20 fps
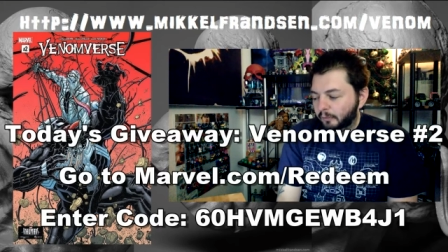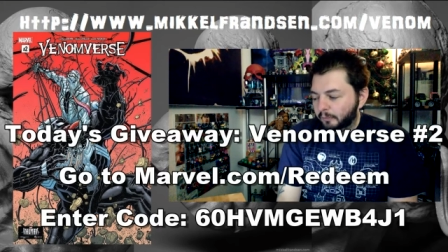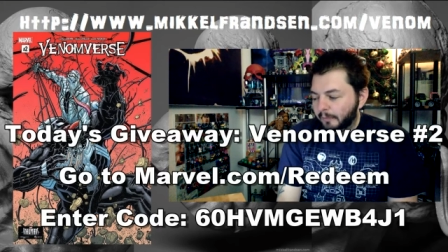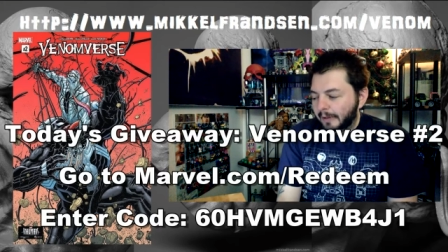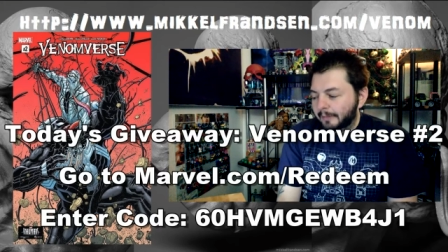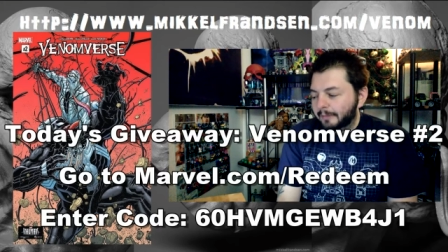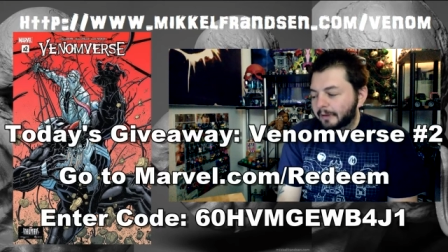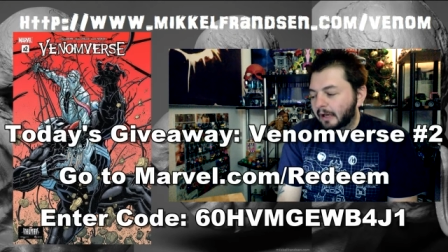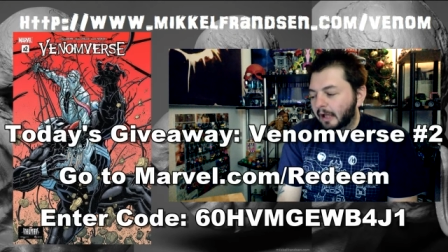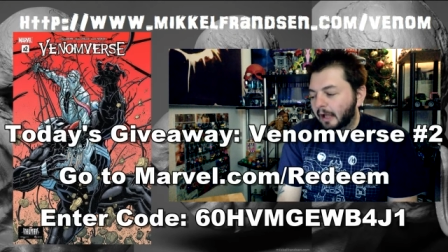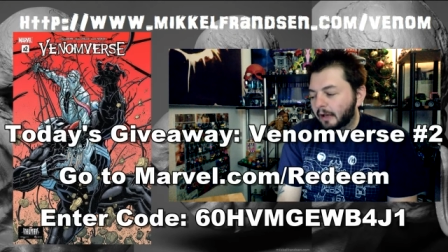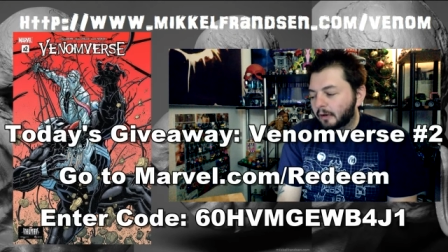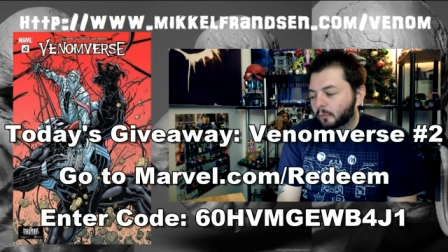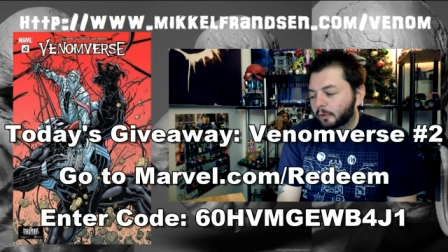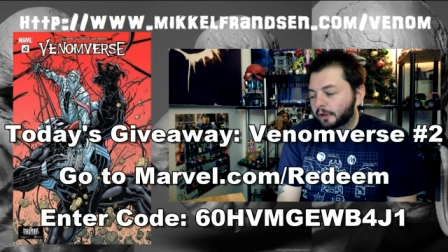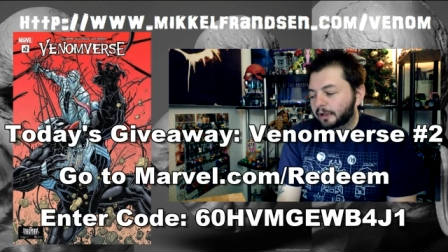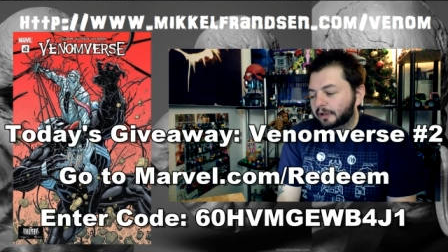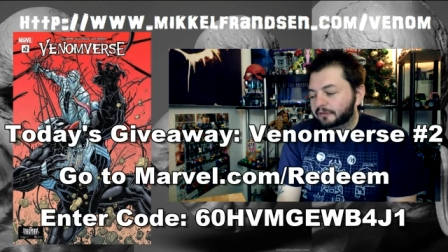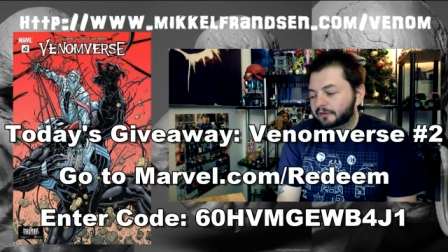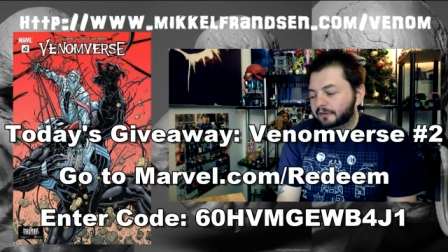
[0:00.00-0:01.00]
Maybe not
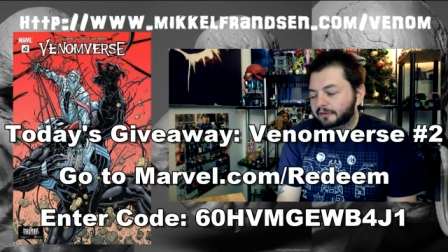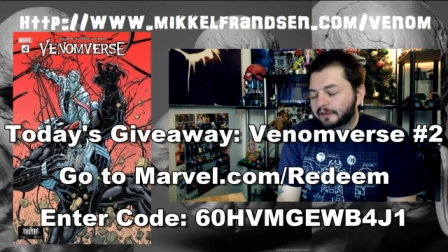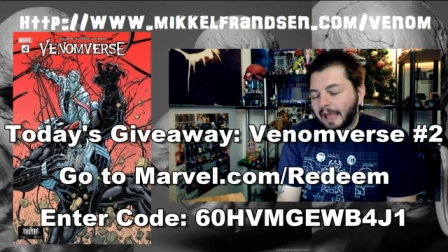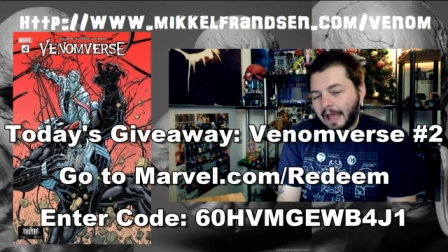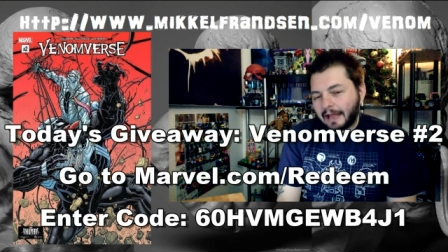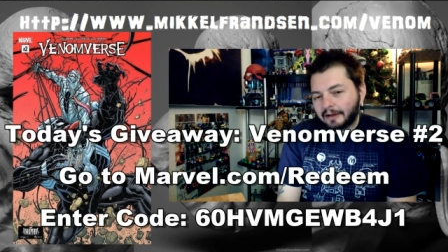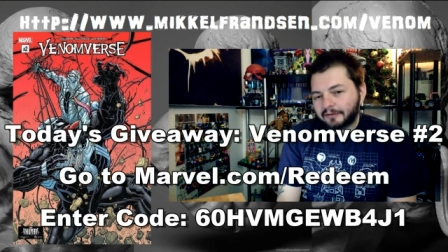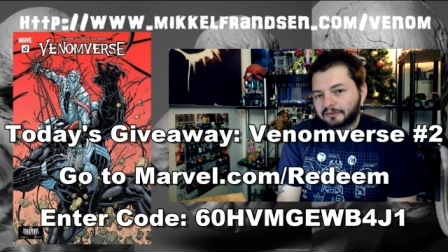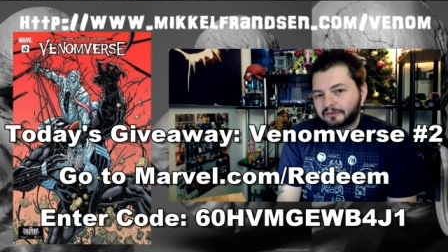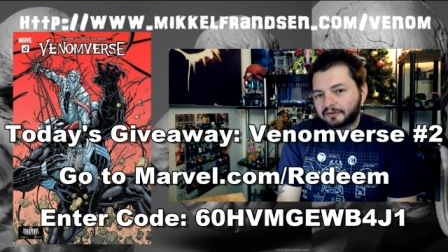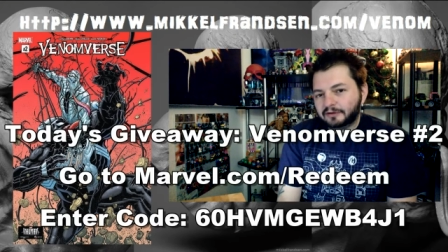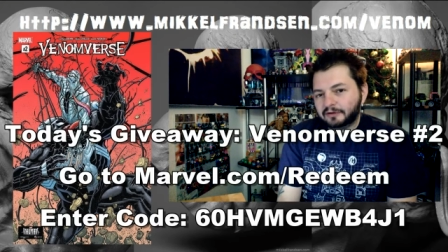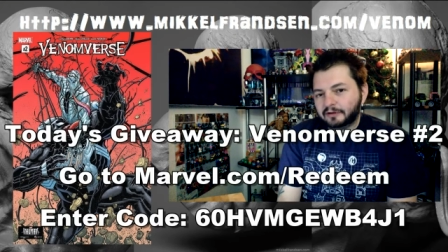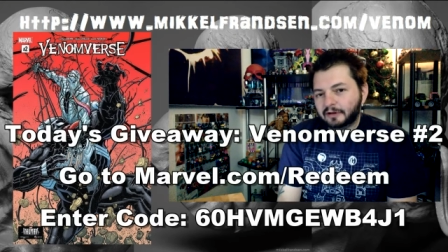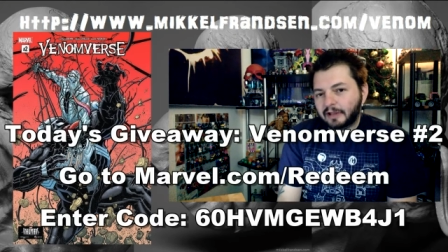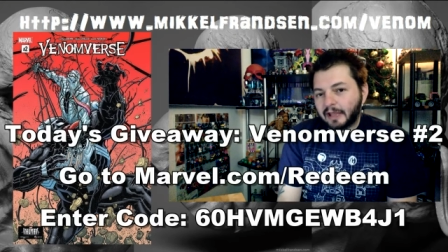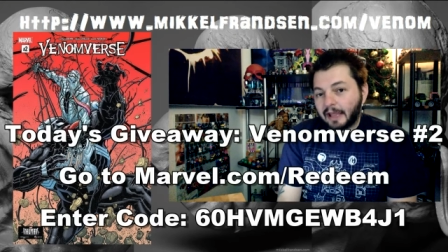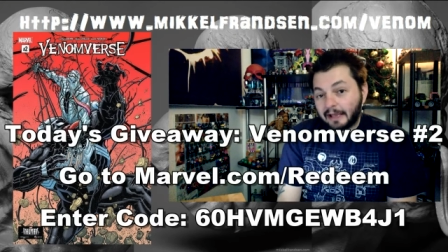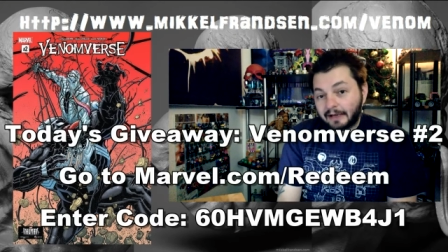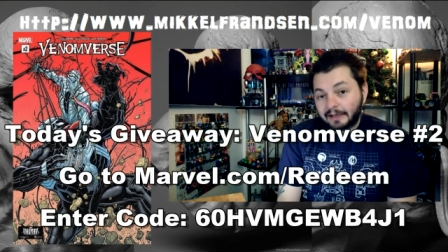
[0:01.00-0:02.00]
when it's attached to
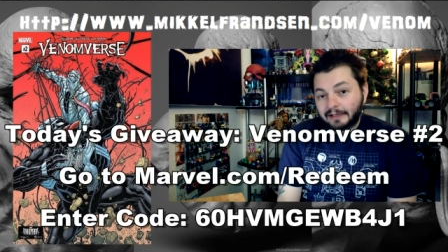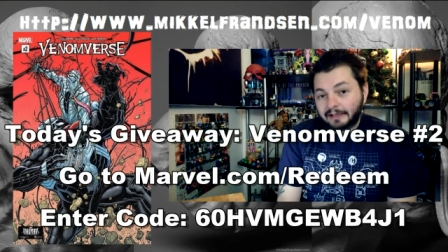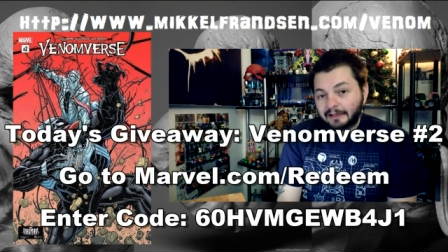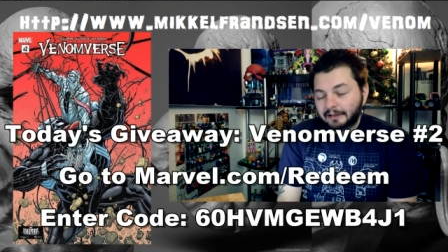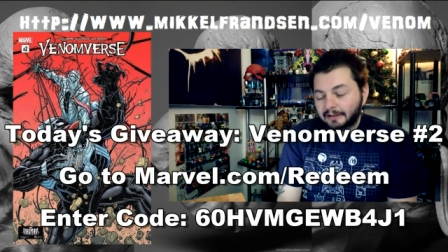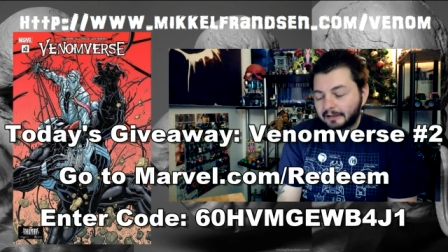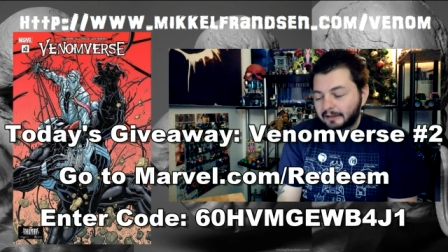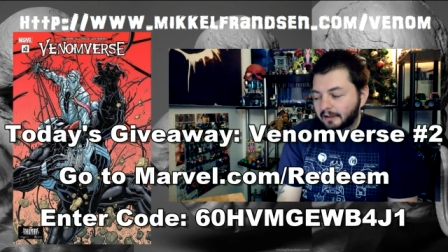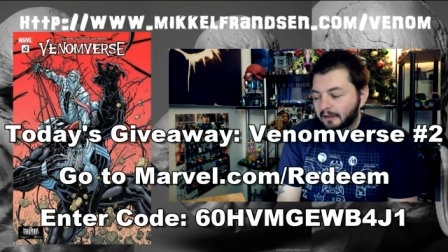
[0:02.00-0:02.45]
Eddie,